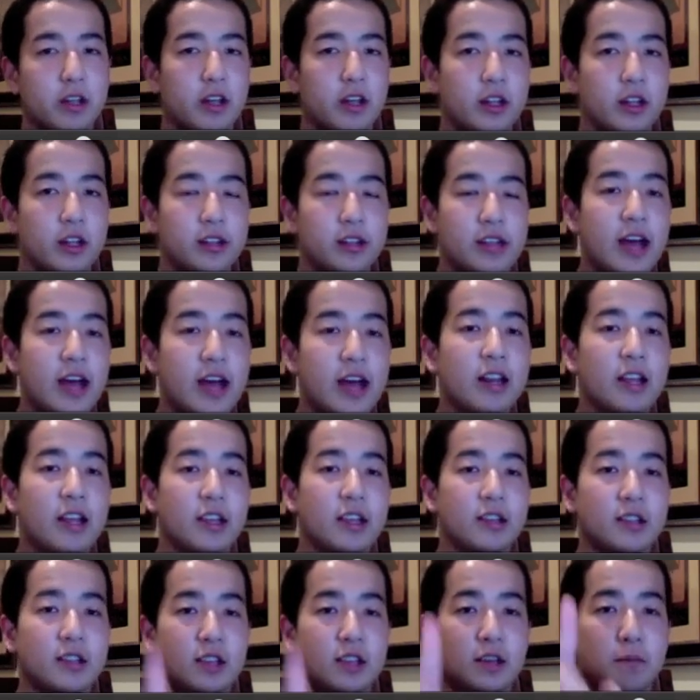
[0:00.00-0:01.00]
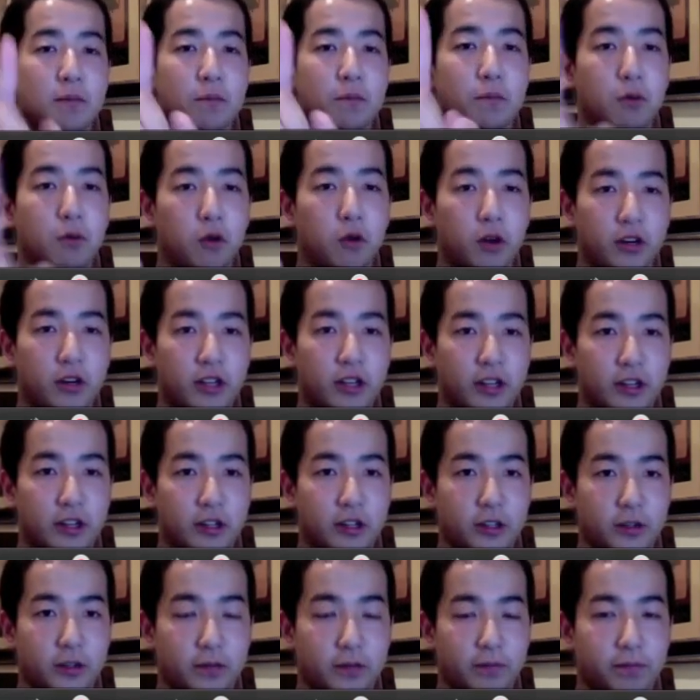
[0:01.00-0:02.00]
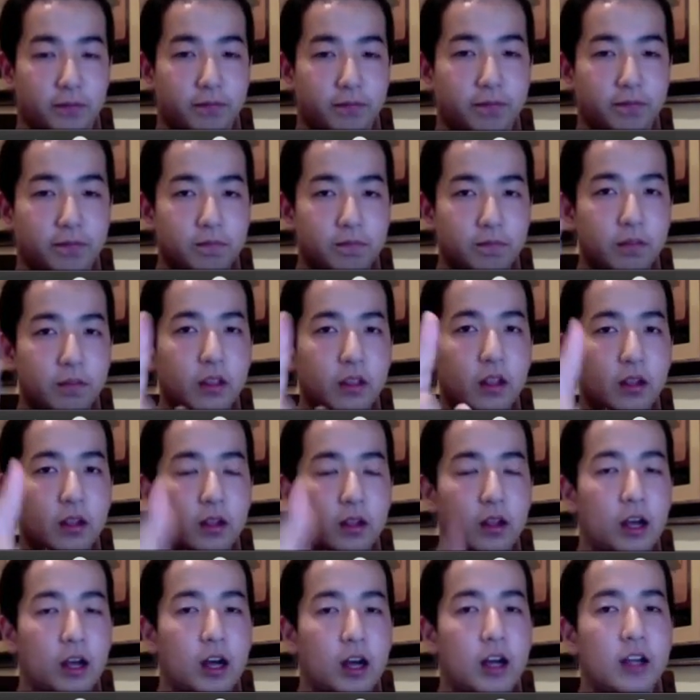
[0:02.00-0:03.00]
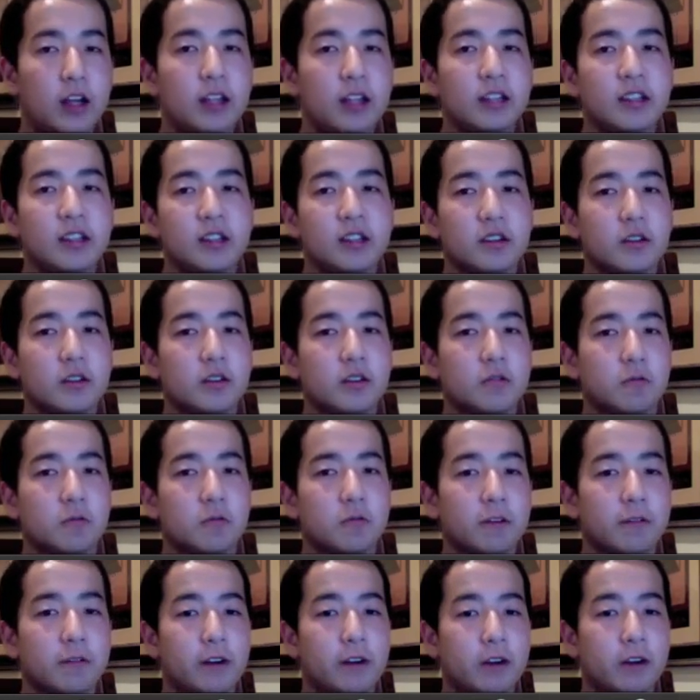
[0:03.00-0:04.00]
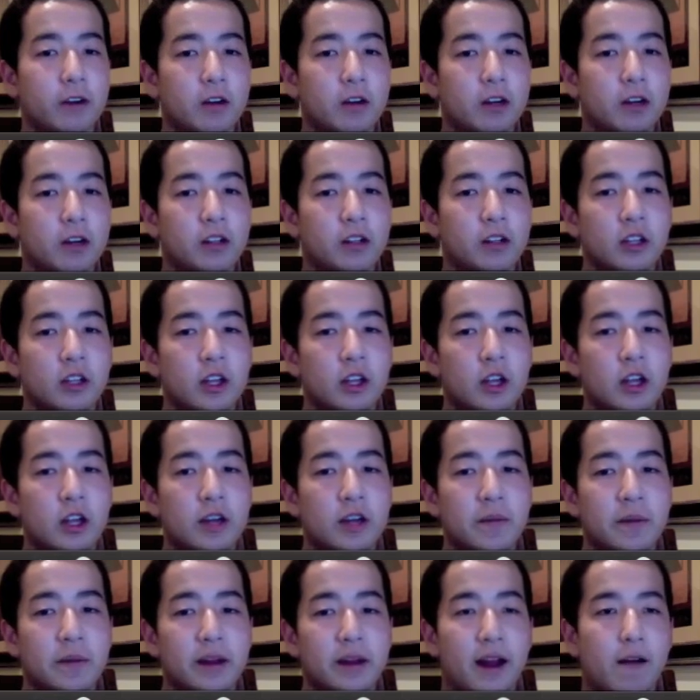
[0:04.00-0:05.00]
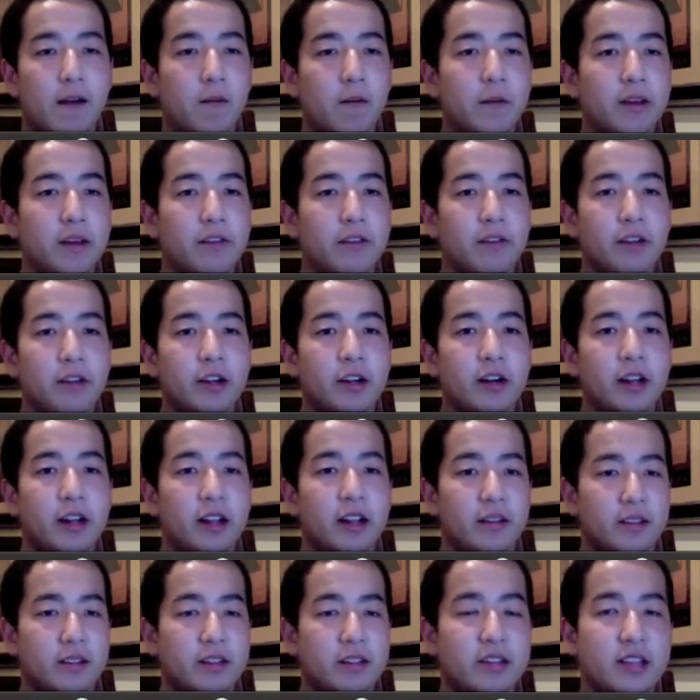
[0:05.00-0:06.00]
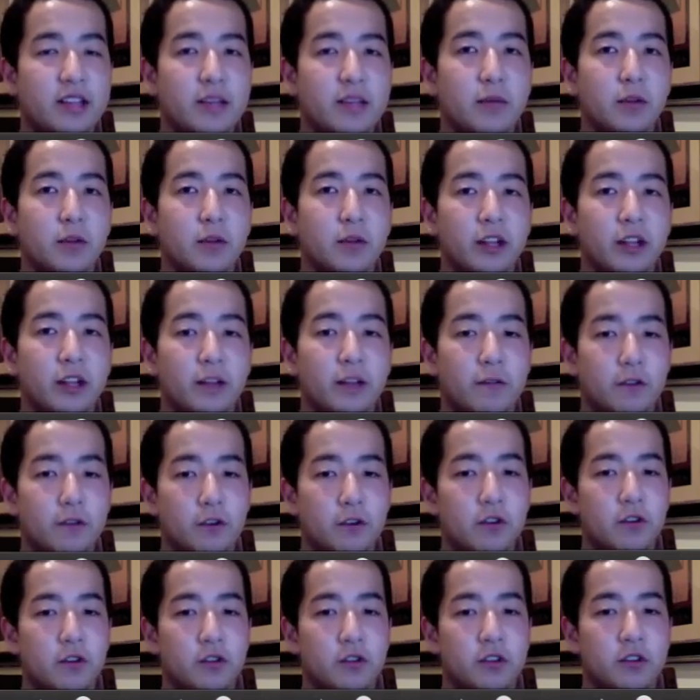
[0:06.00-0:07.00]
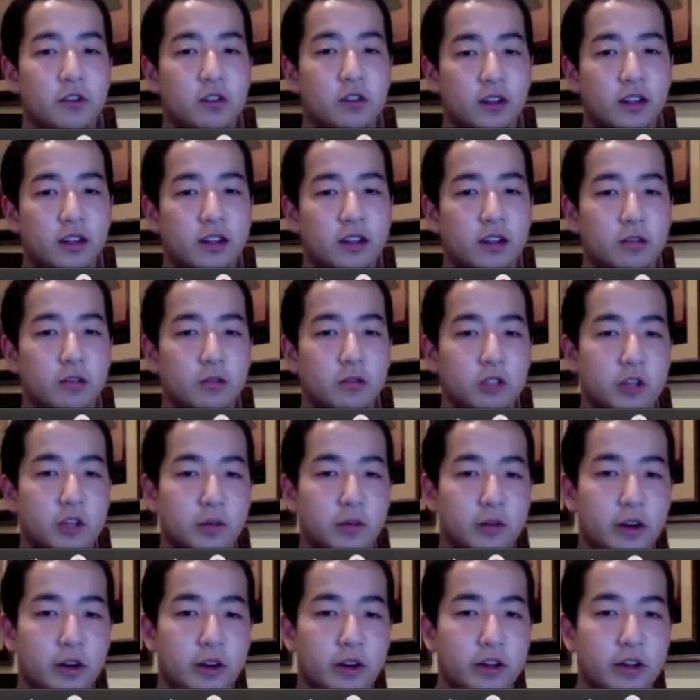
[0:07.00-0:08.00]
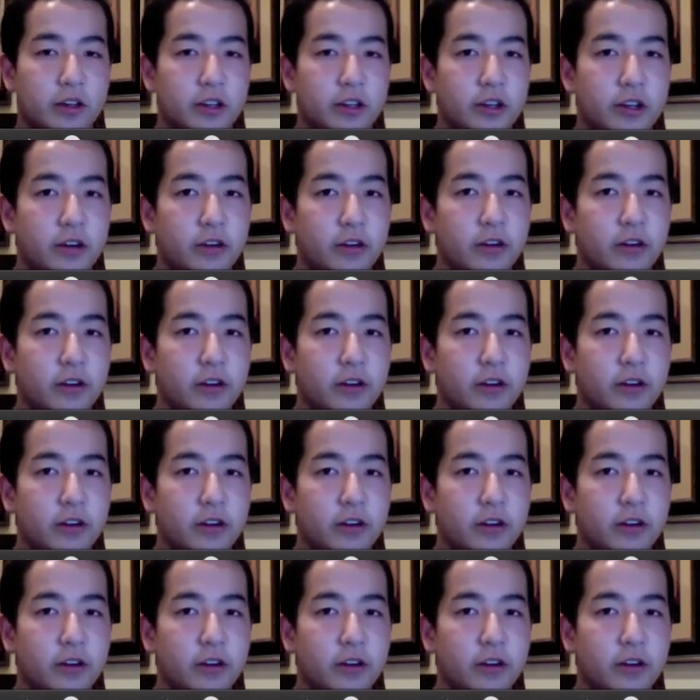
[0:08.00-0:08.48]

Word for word: That is important. Uh, it doesn't always work very well, but I will make a video on how to disable it if you do select this, which I'm going to.